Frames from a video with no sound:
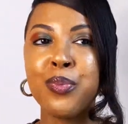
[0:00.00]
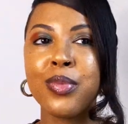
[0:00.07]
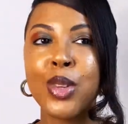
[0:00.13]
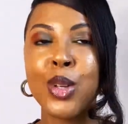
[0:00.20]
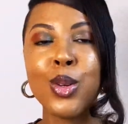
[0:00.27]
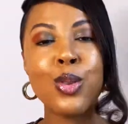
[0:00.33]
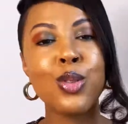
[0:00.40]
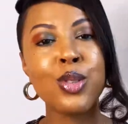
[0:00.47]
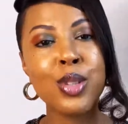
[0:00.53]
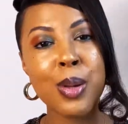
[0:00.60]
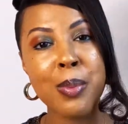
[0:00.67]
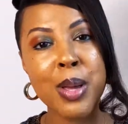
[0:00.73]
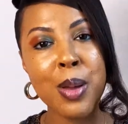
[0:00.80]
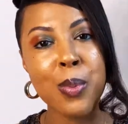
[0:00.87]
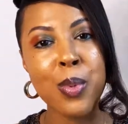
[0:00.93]
usually
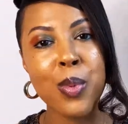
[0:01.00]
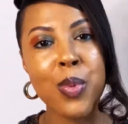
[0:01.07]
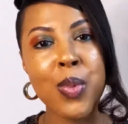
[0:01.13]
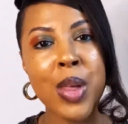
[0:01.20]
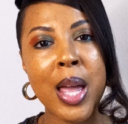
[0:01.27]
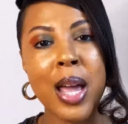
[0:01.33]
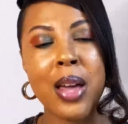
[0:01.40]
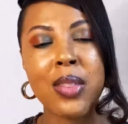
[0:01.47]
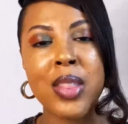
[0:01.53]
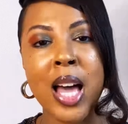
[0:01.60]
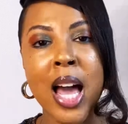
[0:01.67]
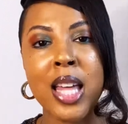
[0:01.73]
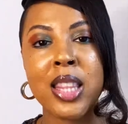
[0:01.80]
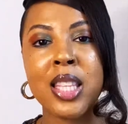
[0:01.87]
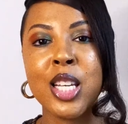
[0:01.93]
people think
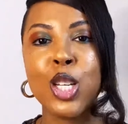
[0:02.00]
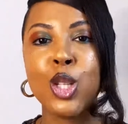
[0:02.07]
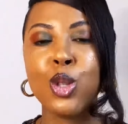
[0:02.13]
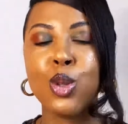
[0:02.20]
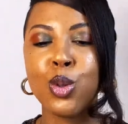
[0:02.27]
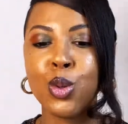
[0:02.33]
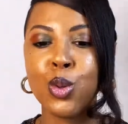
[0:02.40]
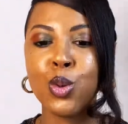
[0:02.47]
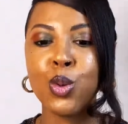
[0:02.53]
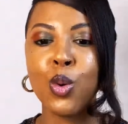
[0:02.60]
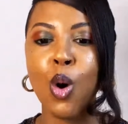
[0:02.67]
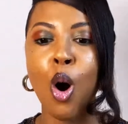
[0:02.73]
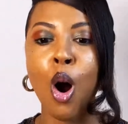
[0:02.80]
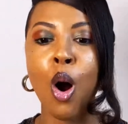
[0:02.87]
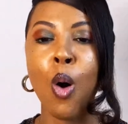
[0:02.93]
that these two
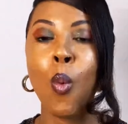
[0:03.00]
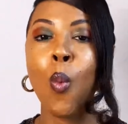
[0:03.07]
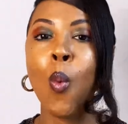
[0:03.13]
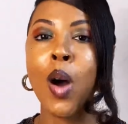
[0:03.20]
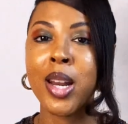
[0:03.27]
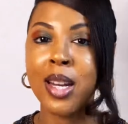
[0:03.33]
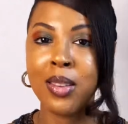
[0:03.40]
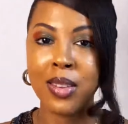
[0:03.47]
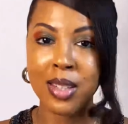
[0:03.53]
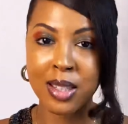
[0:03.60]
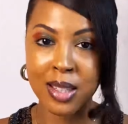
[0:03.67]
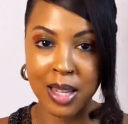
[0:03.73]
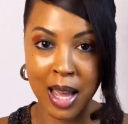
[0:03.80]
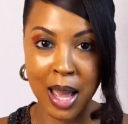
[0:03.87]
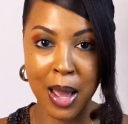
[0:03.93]
are one and the
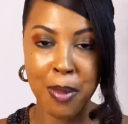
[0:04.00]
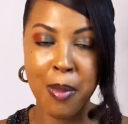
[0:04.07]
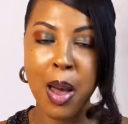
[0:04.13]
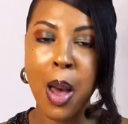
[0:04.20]
same,